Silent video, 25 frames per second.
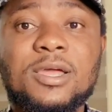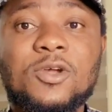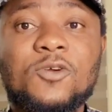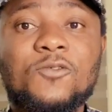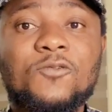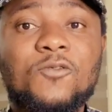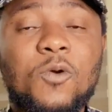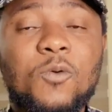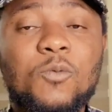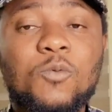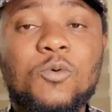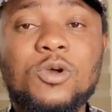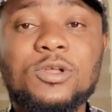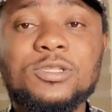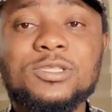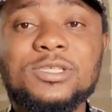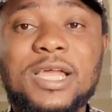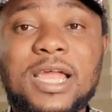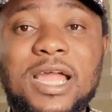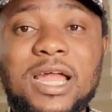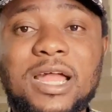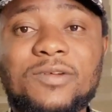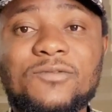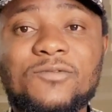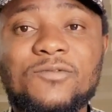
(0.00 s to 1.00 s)
for what I
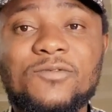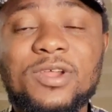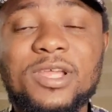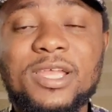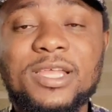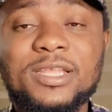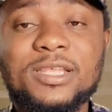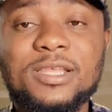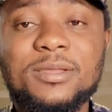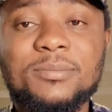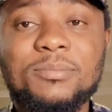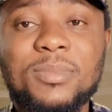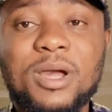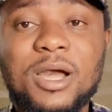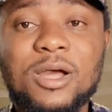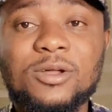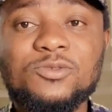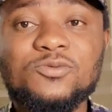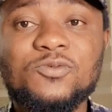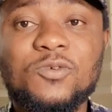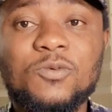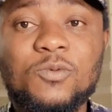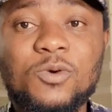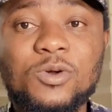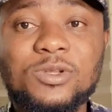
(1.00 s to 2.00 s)
have read about,
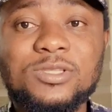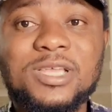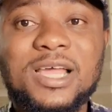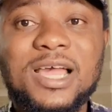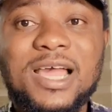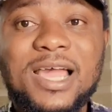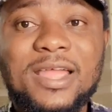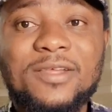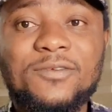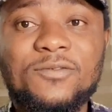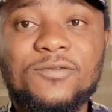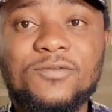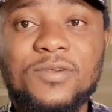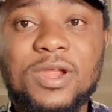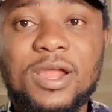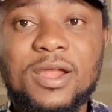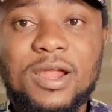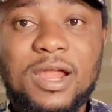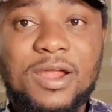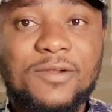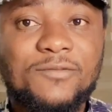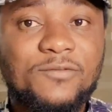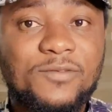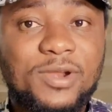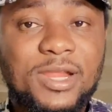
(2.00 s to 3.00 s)
for what I
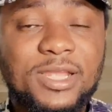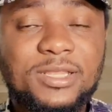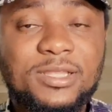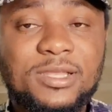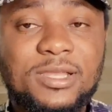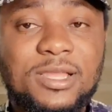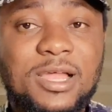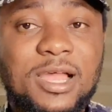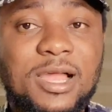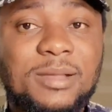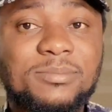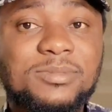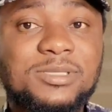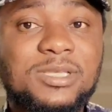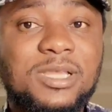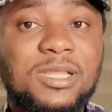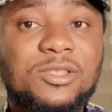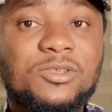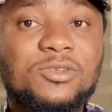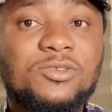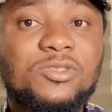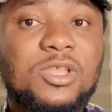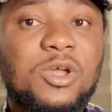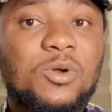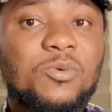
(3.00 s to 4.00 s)
have read, I'm
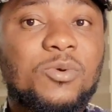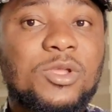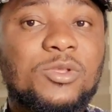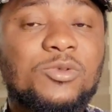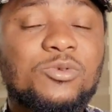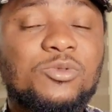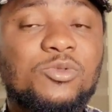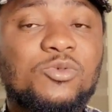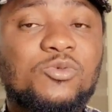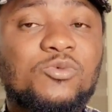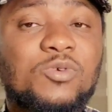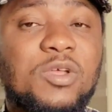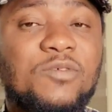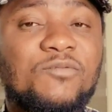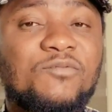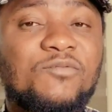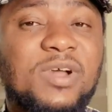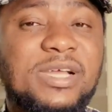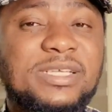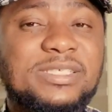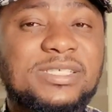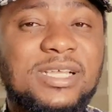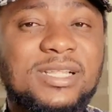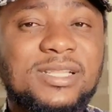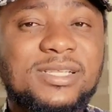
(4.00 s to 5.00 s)
telling you that when you do
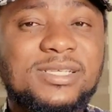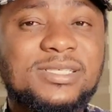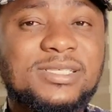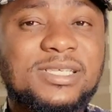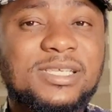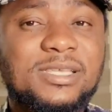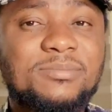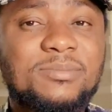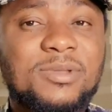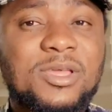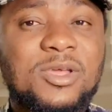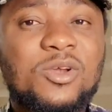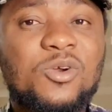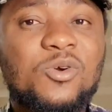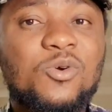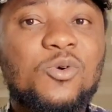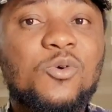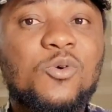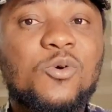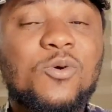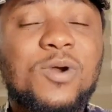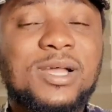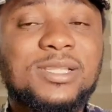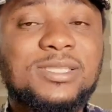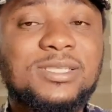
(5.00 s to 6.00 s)
evangelism
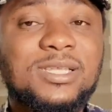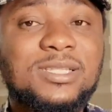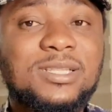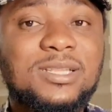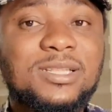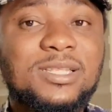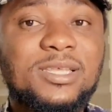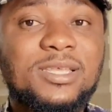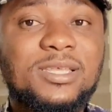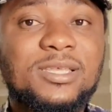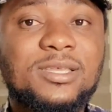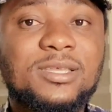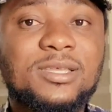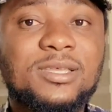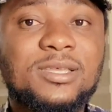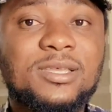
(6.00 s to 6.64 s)
wholeheartedly,